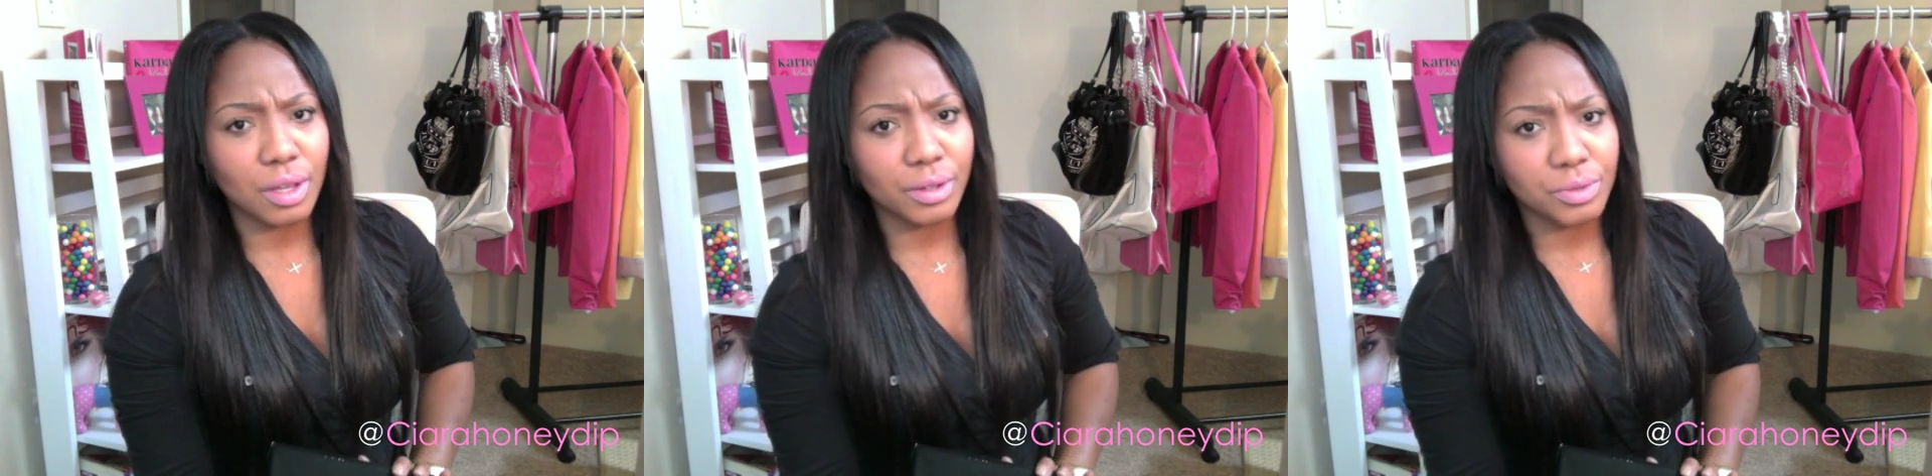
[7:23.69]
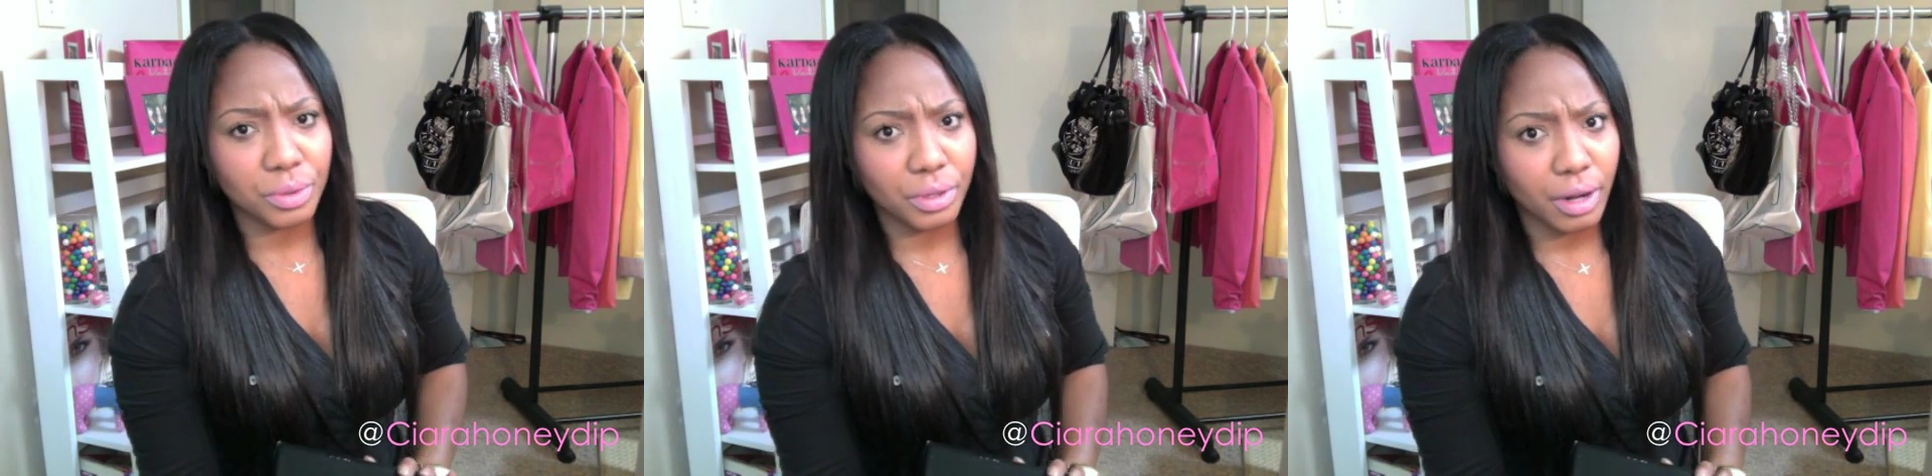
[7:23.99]
Those
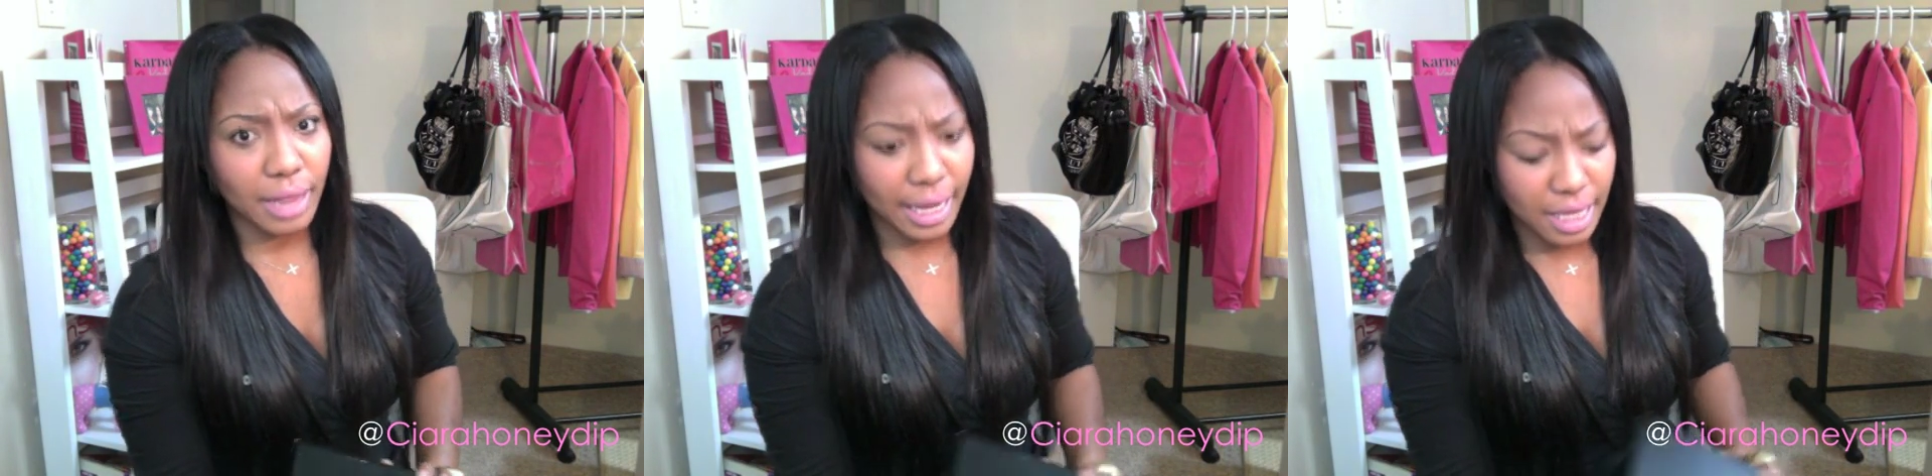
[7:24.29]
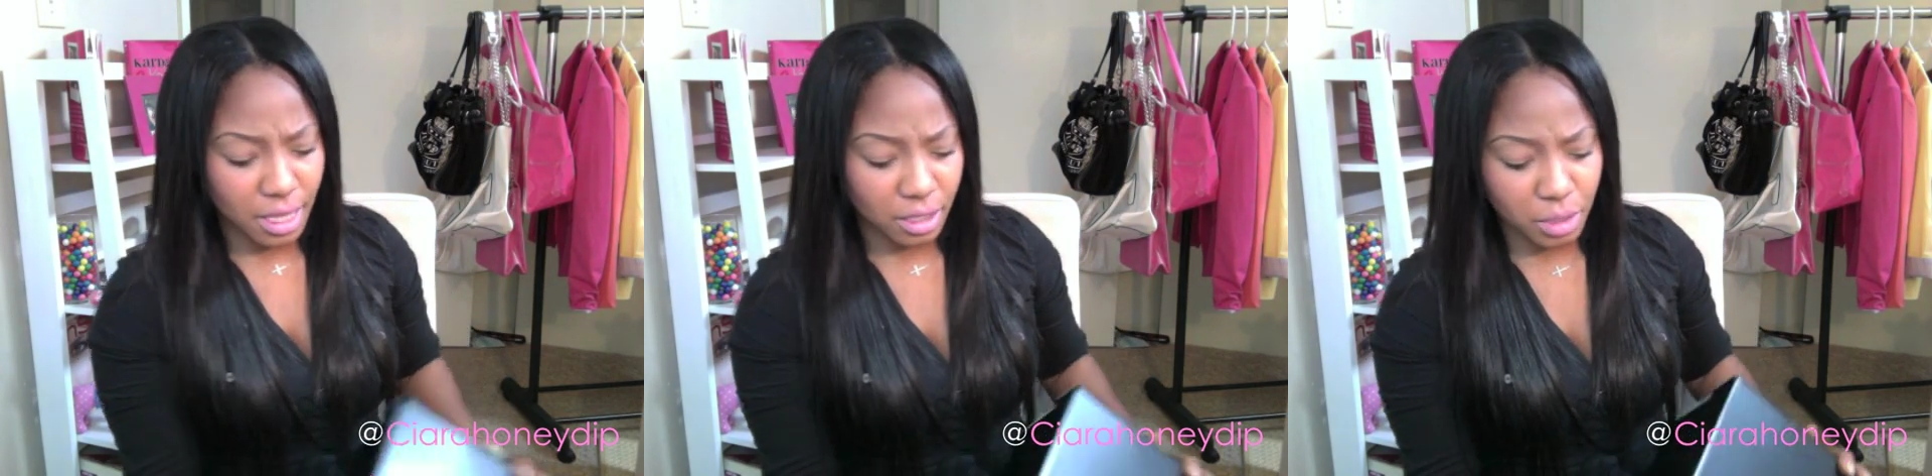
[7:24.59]
were like
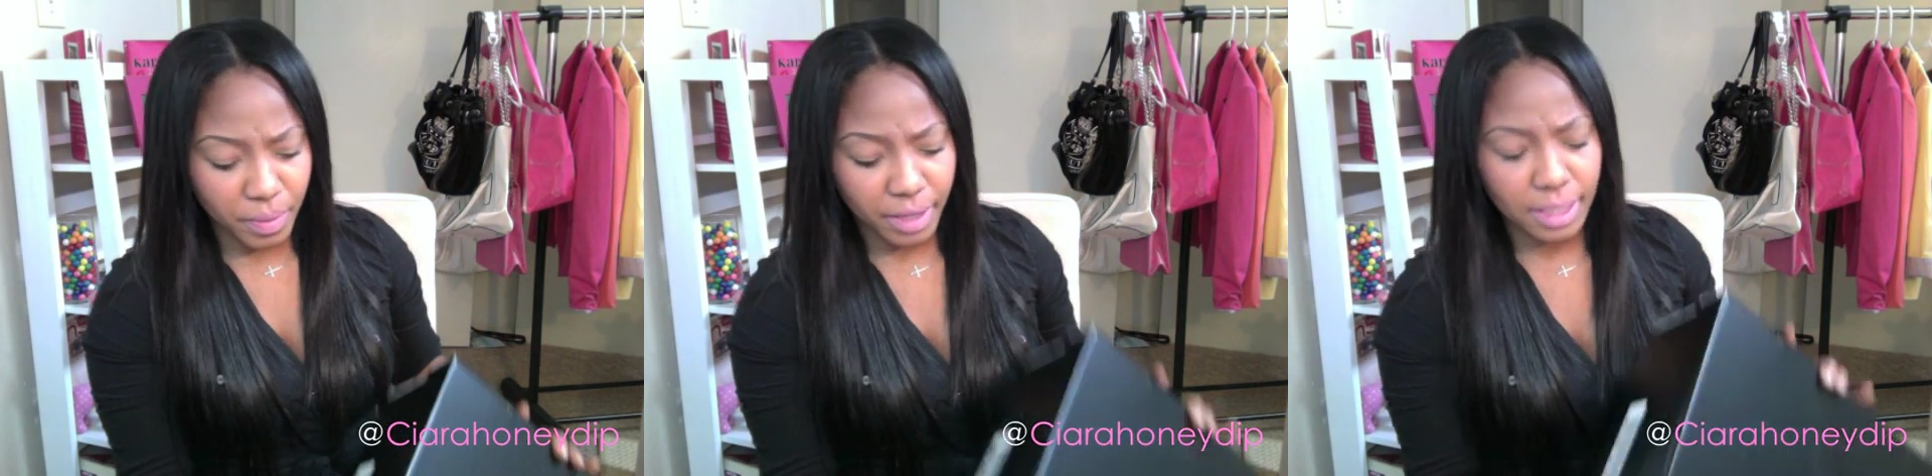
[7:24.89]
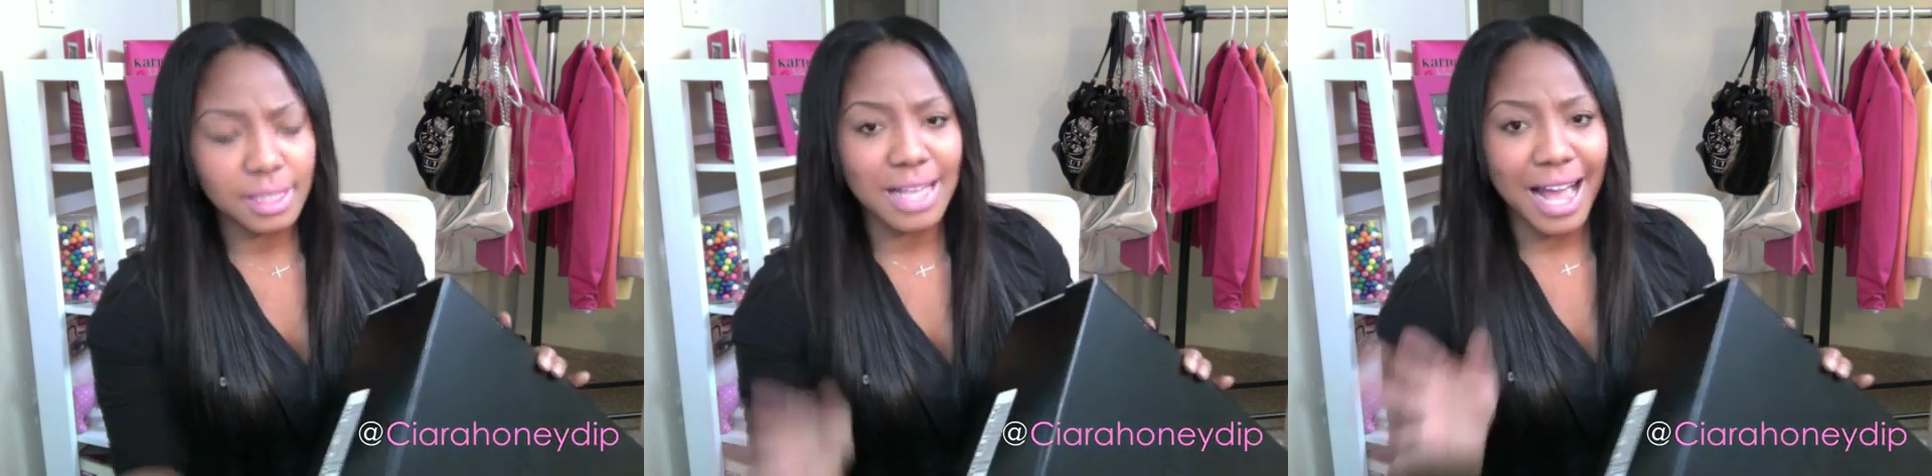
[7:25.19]
heels, but
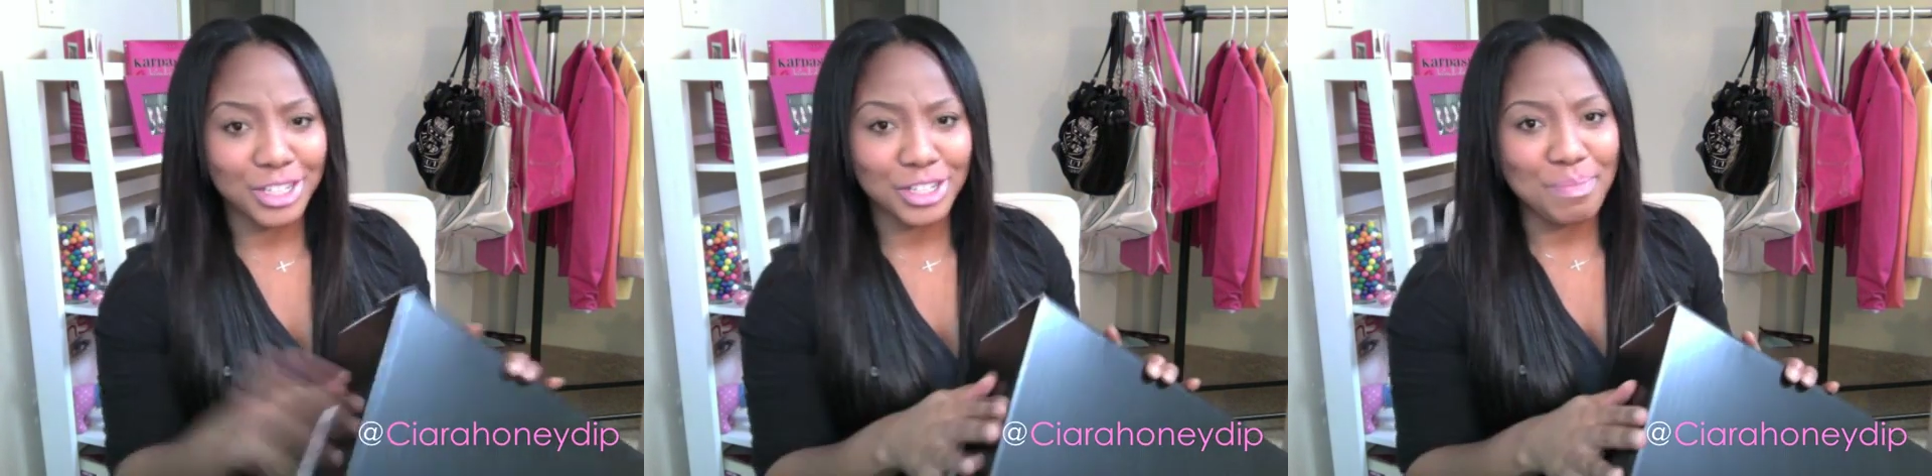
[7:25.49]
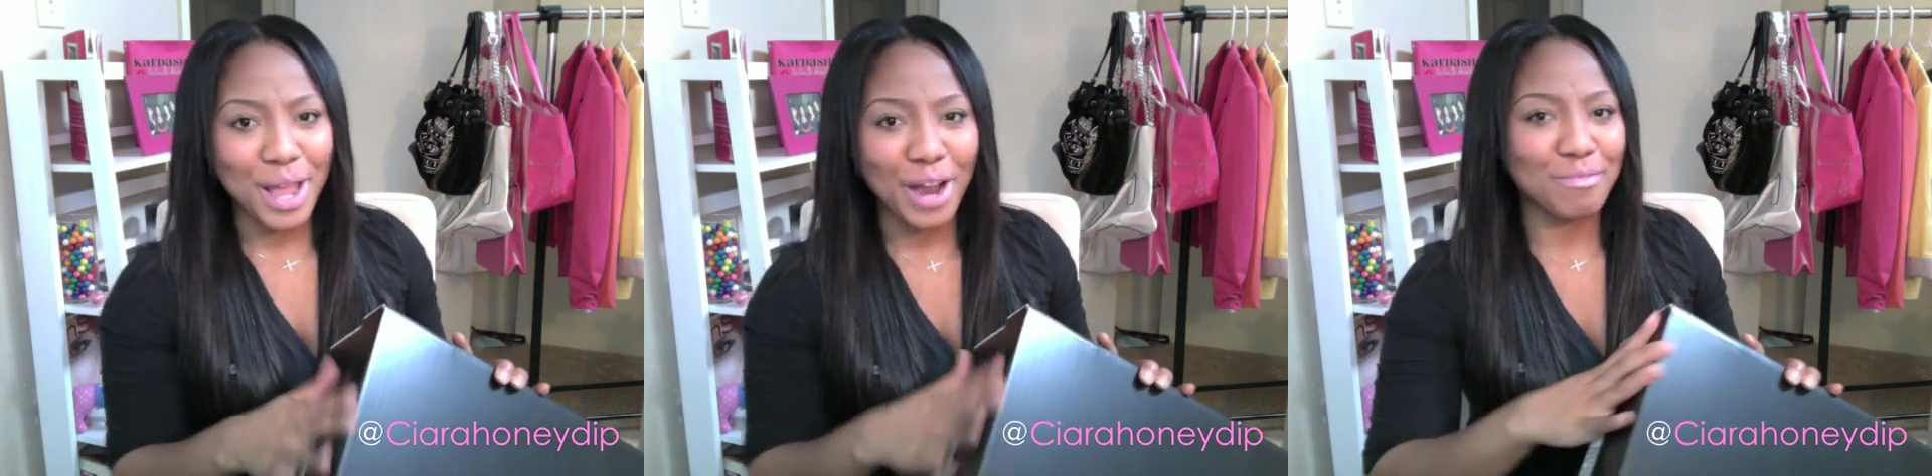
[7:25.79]
this is actually
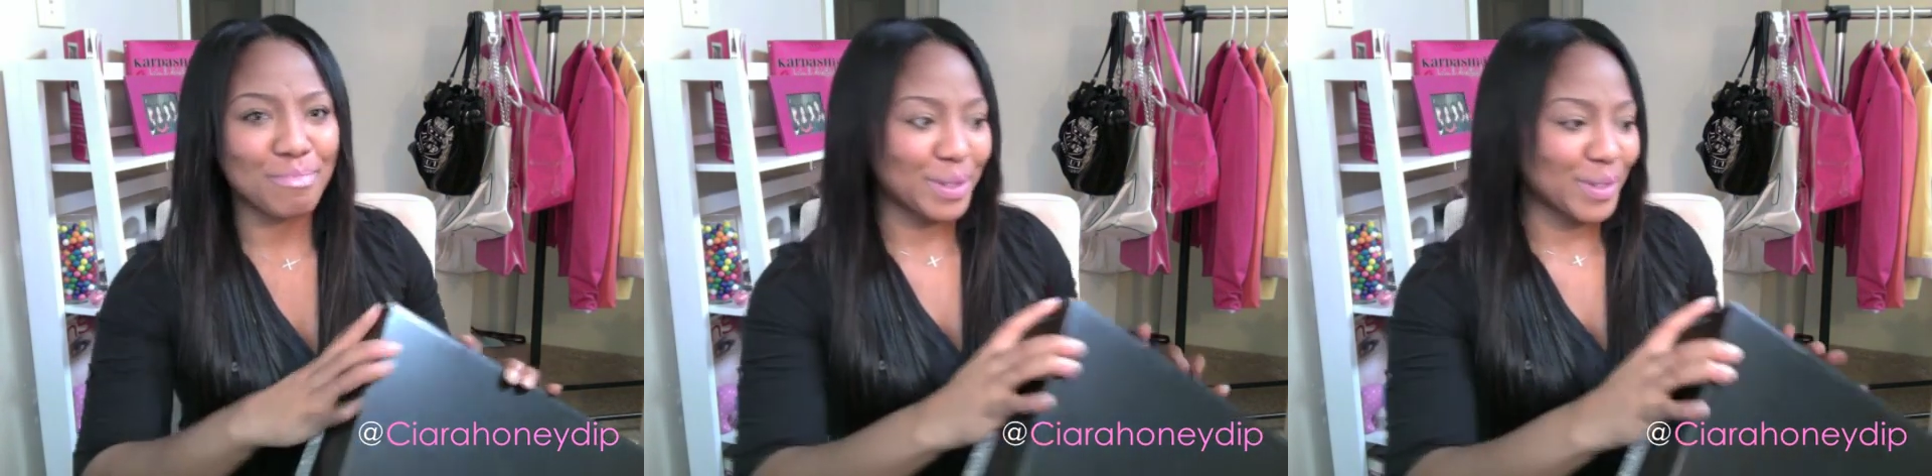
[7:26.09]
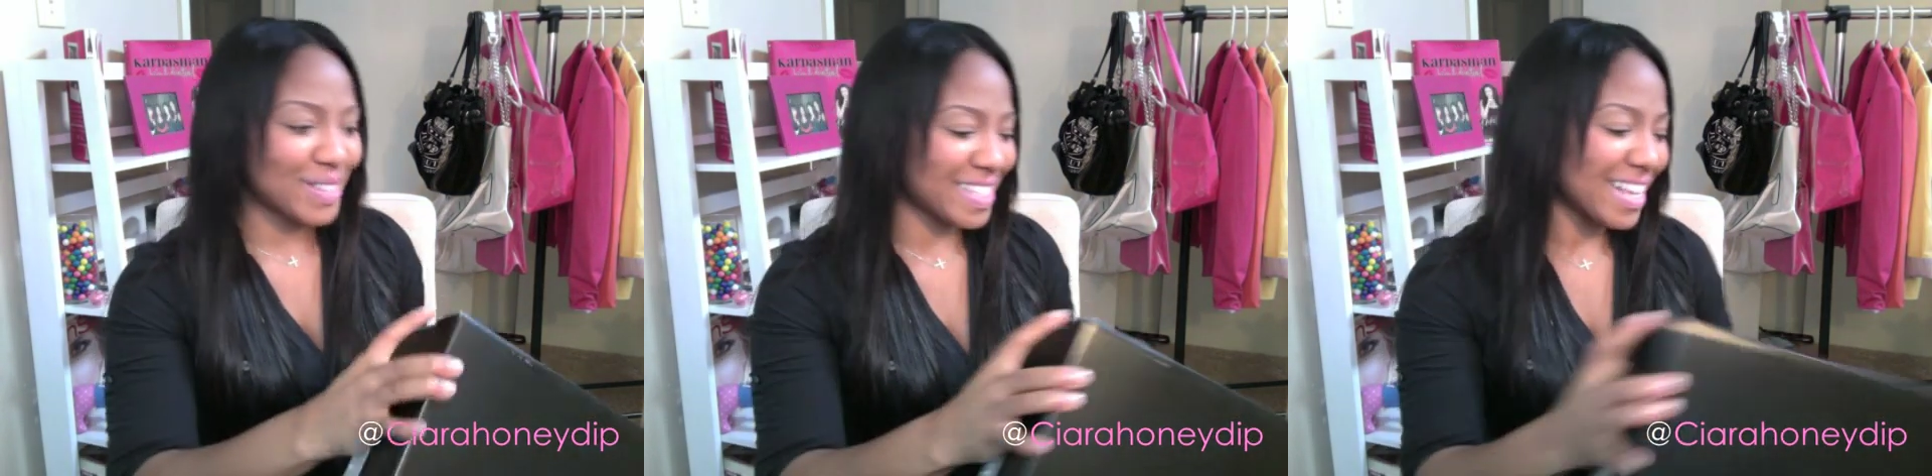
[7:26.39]
a pair of
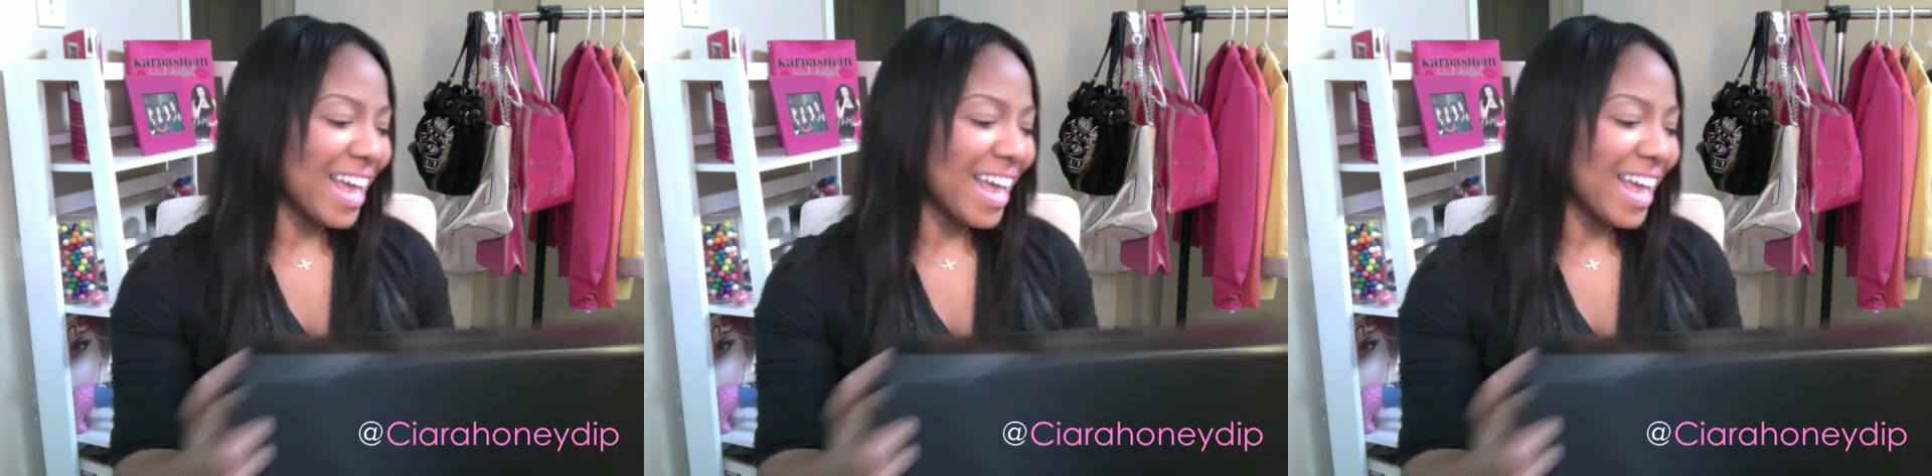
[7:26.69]
boots.